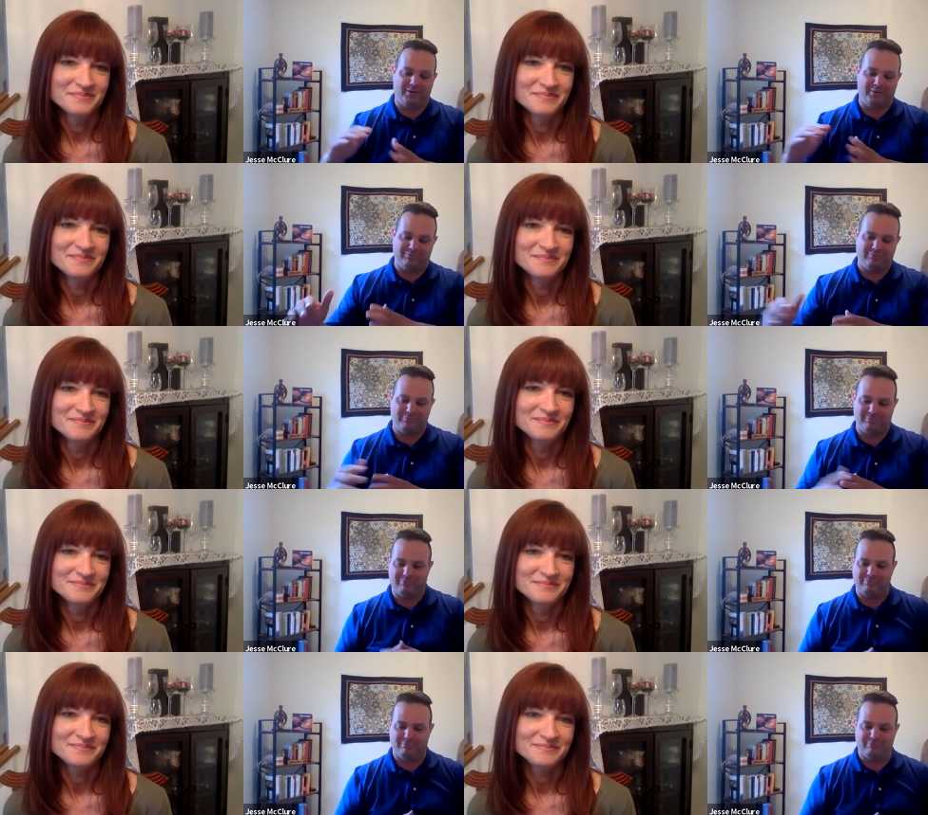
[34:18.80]
Speaker 1: to,
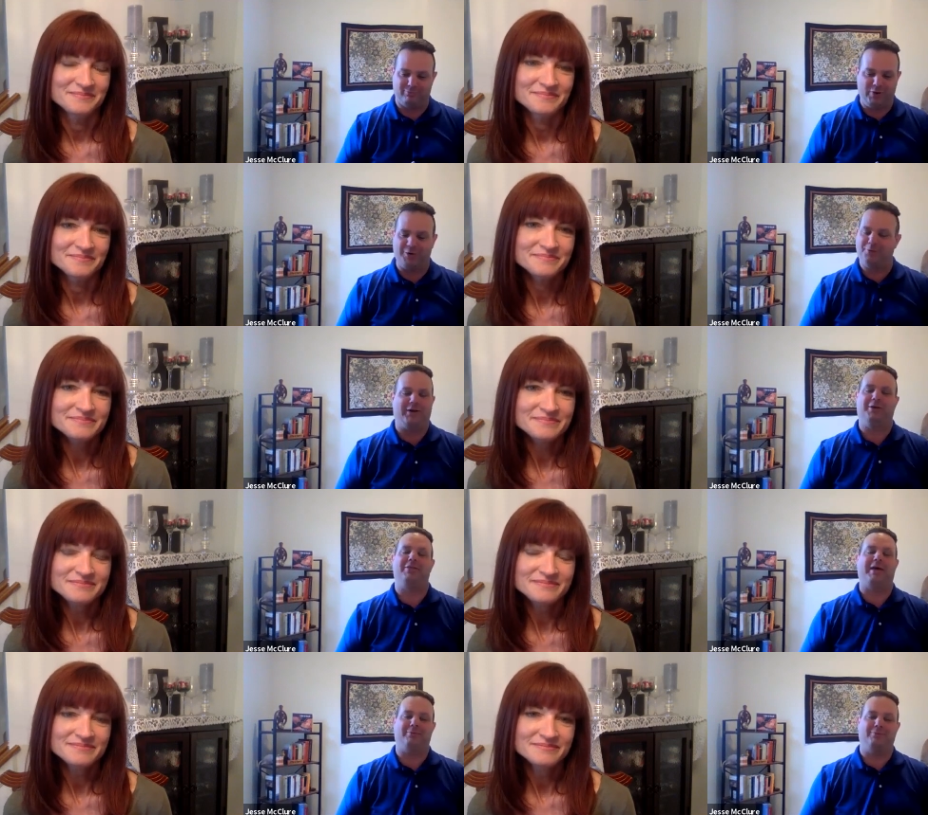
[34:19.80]
we don't want to
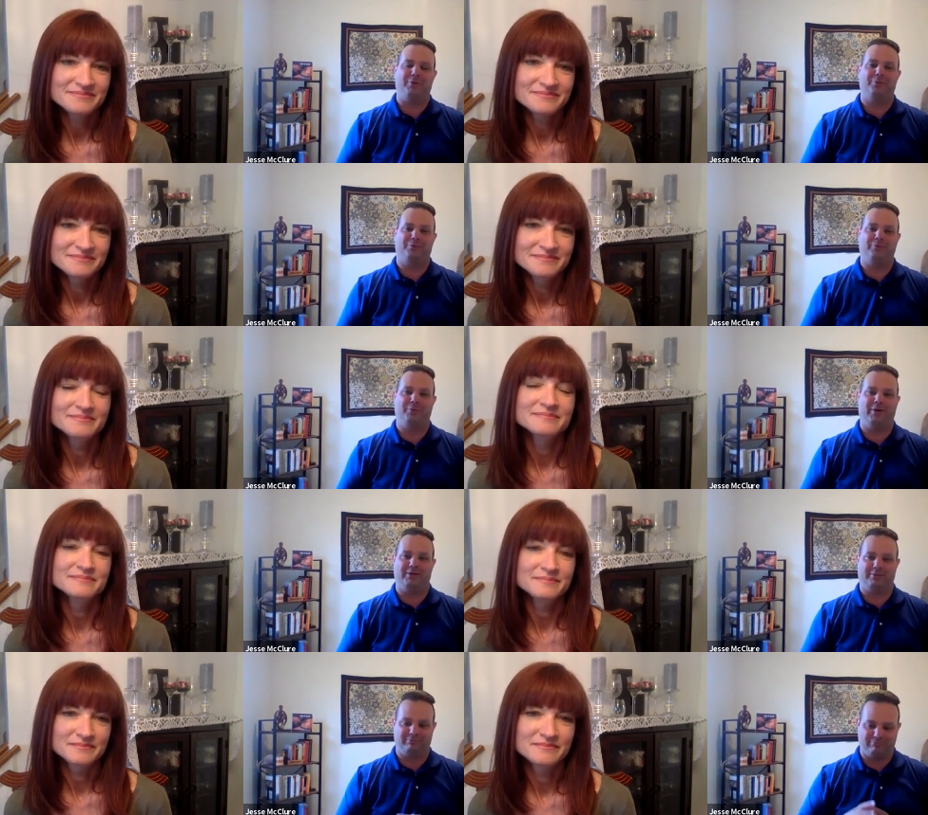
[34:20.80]
do that. We, we
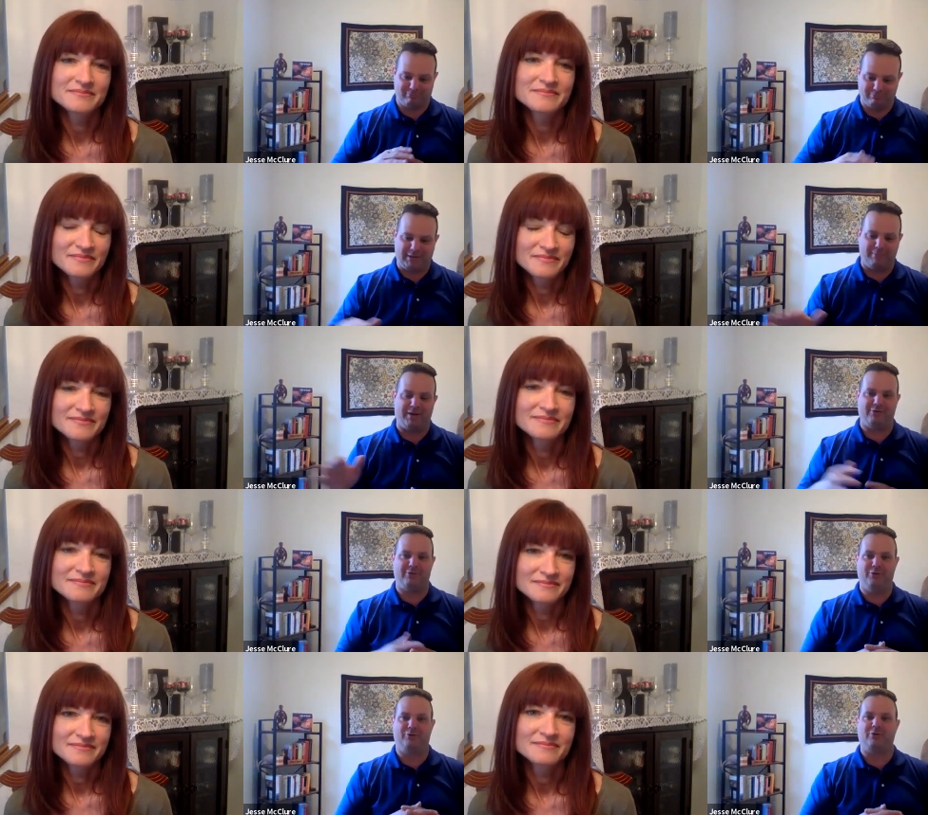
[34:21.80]
want to keep it as
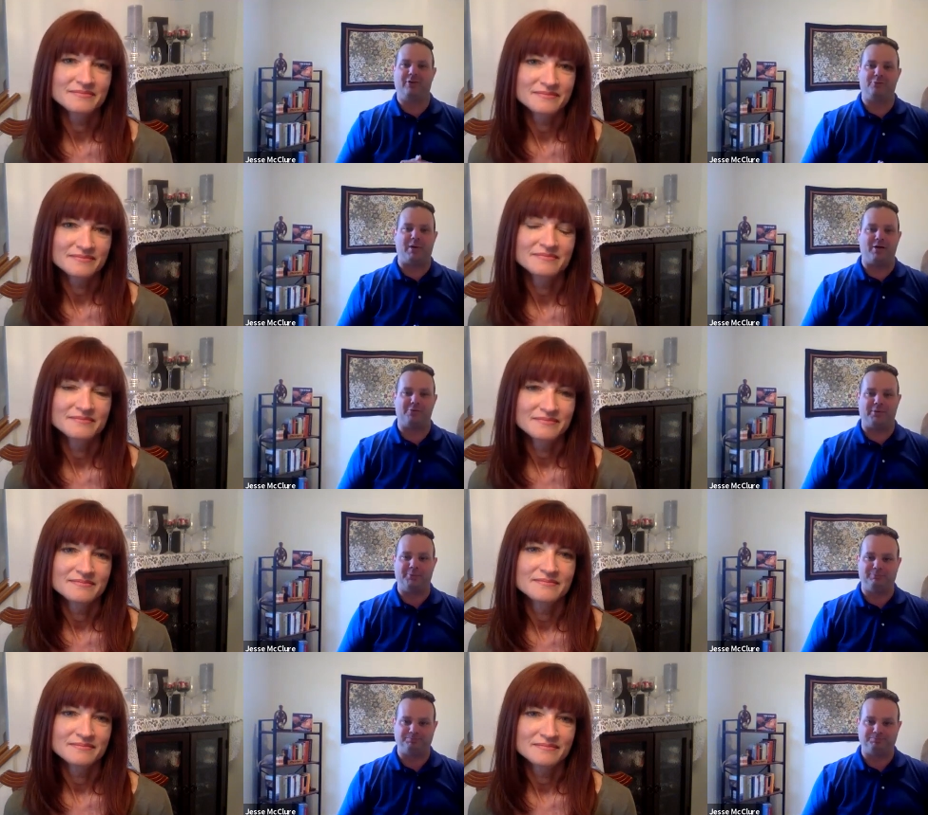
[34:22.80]
neutral as
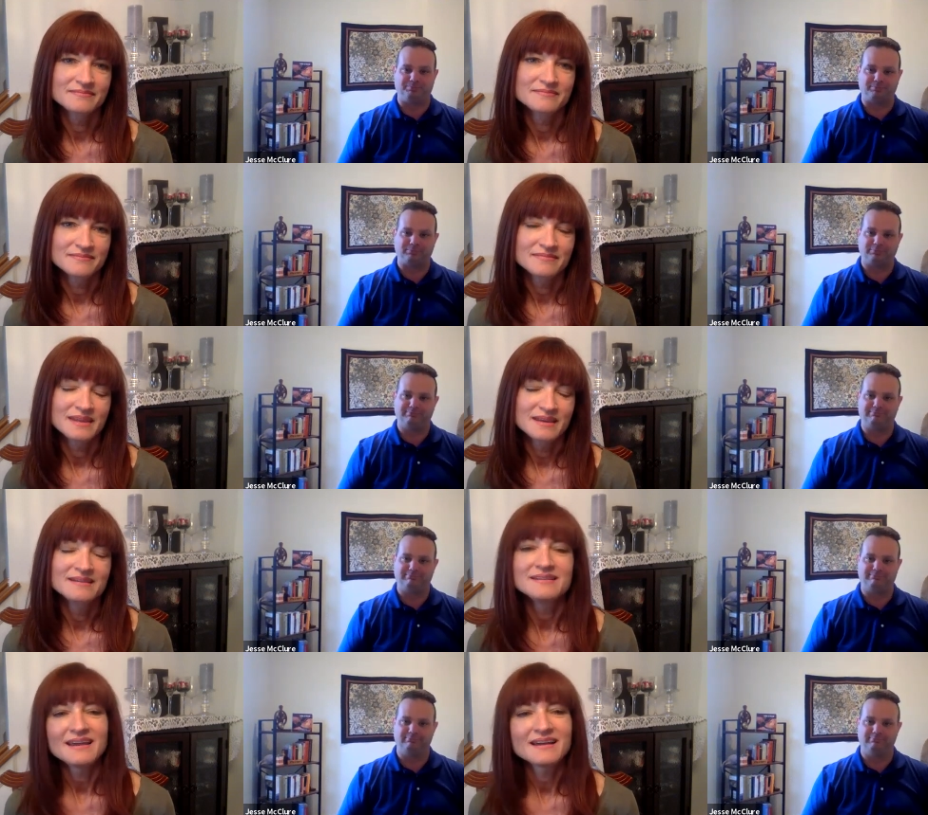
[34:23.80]
possible.
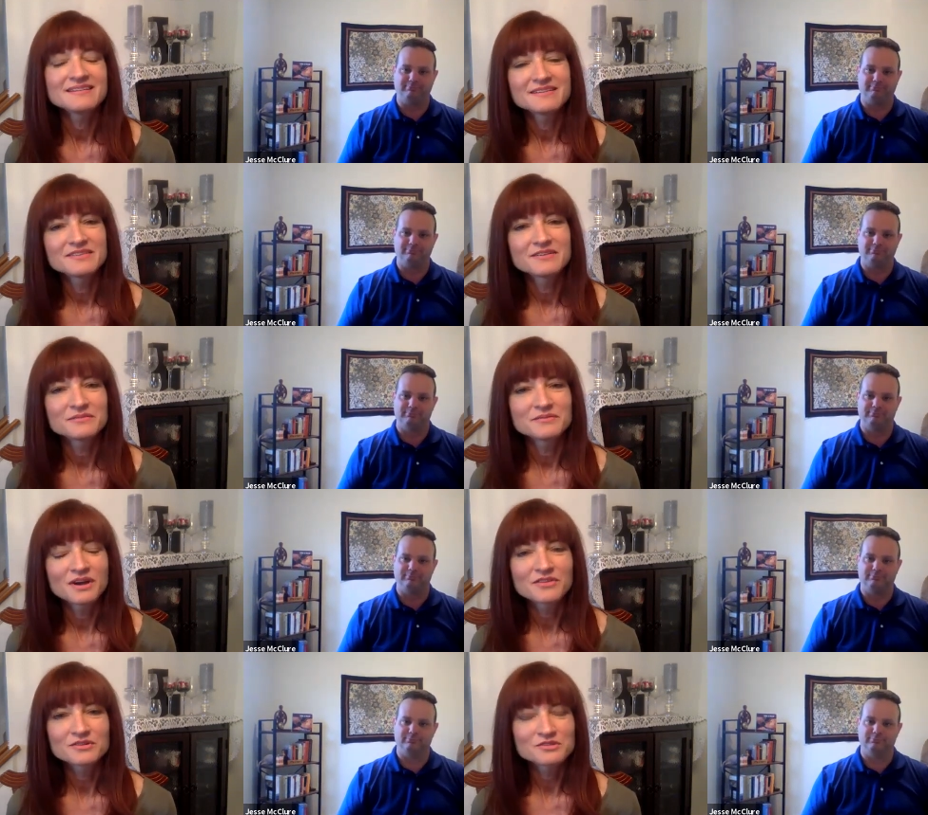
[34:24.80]
Speaker 2: Yeah, and then the
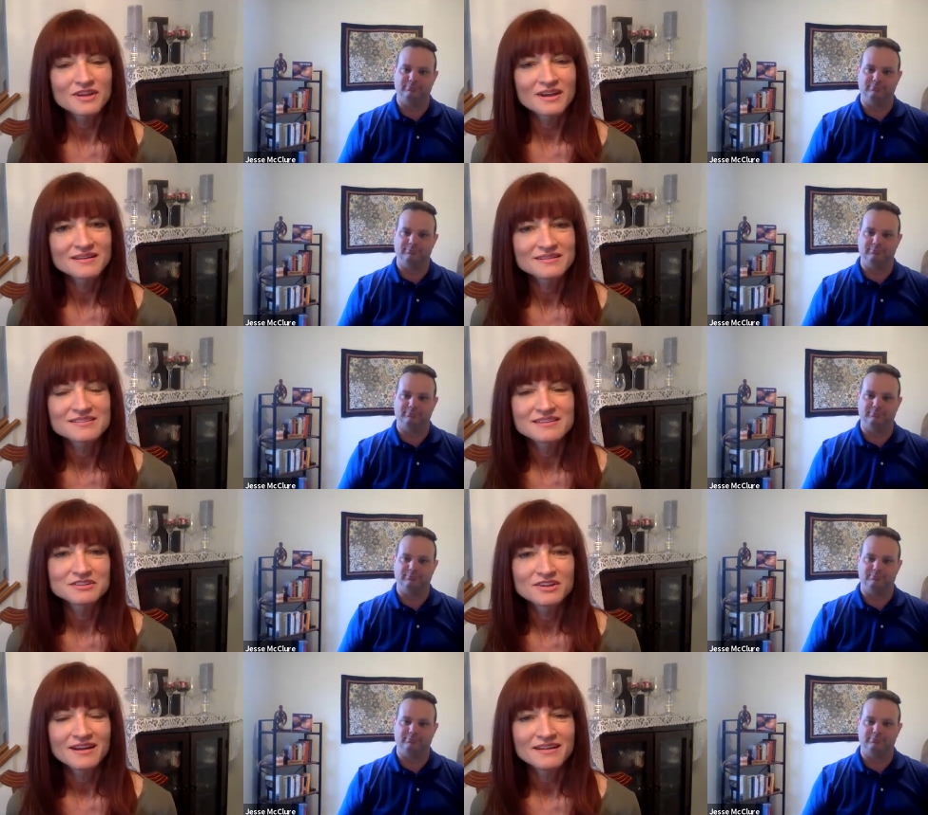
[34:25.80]
other side is
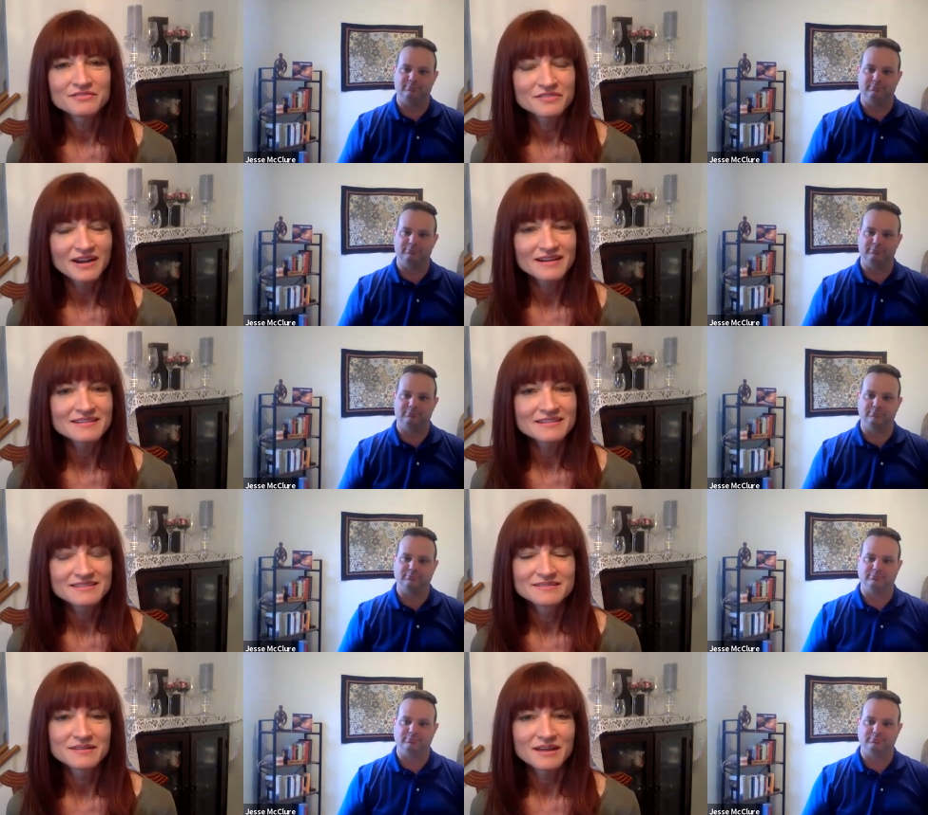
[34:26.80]
that I find,
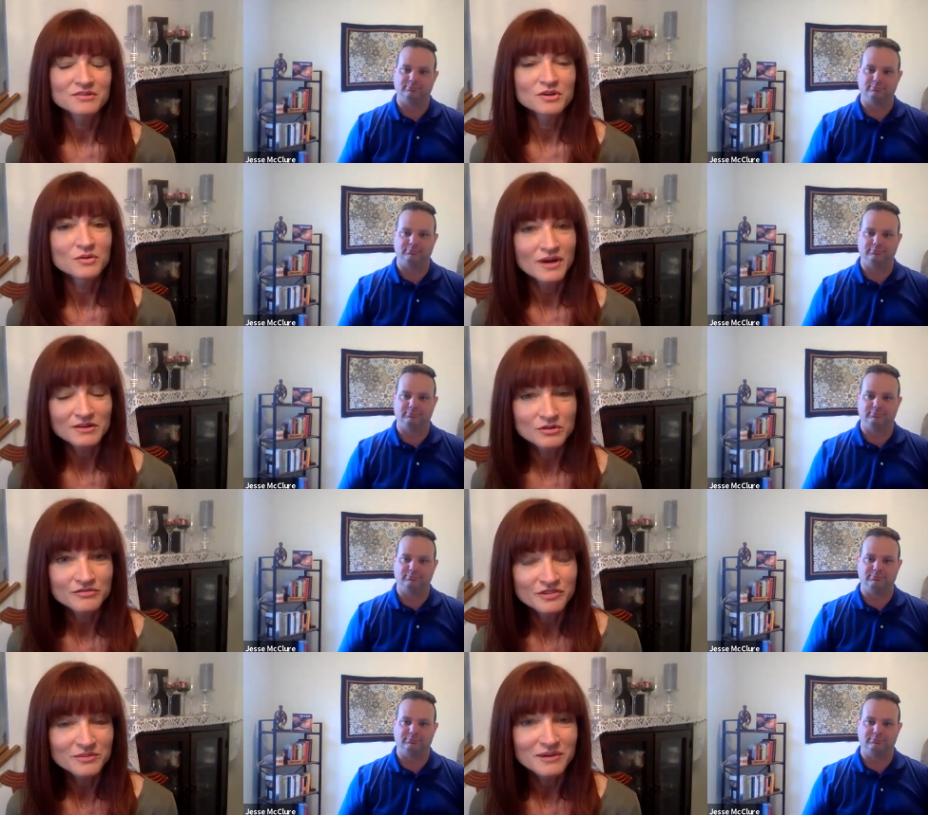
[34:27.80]
I don't know how you
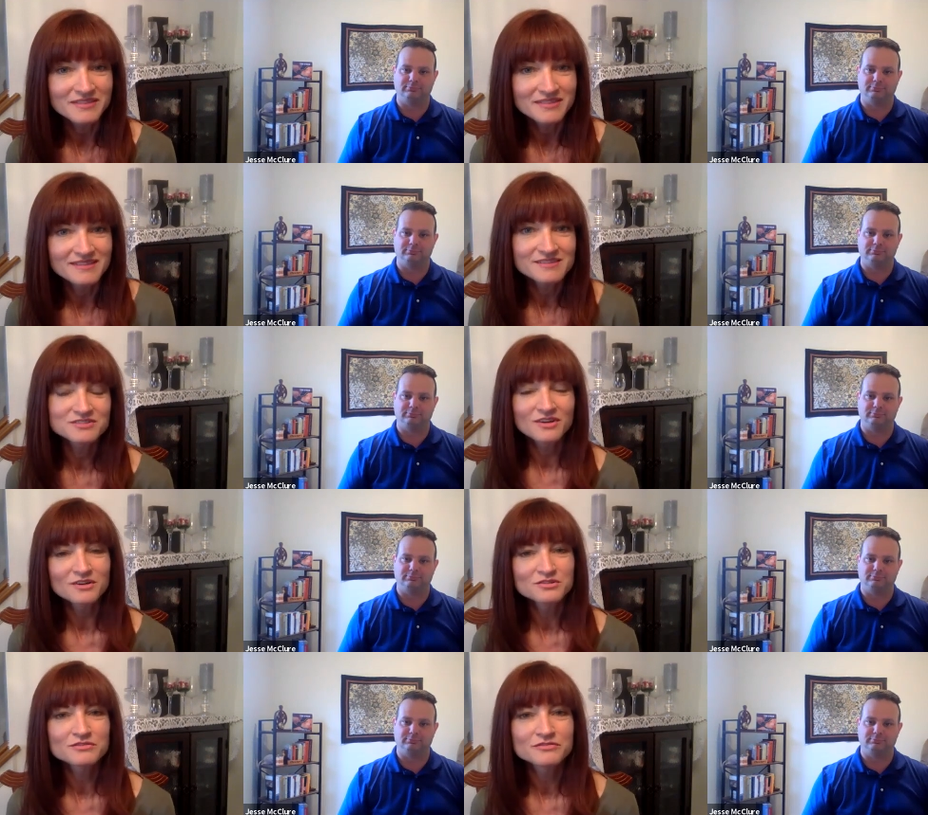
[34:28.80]
feel about this,
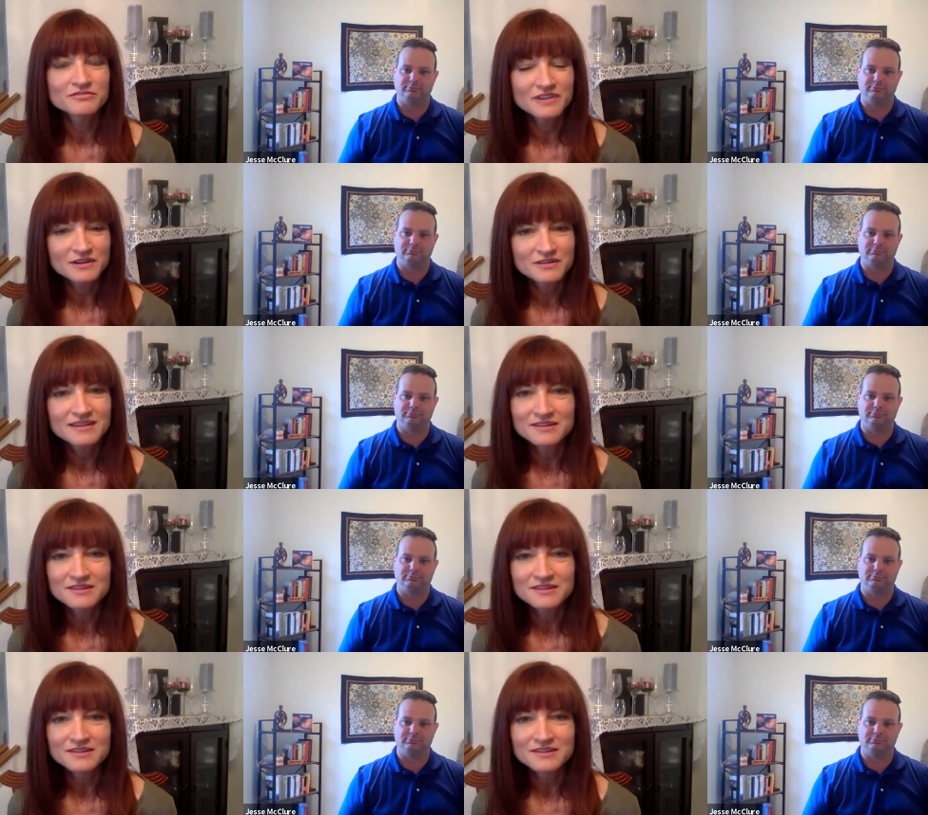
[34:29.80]
dogs are fairly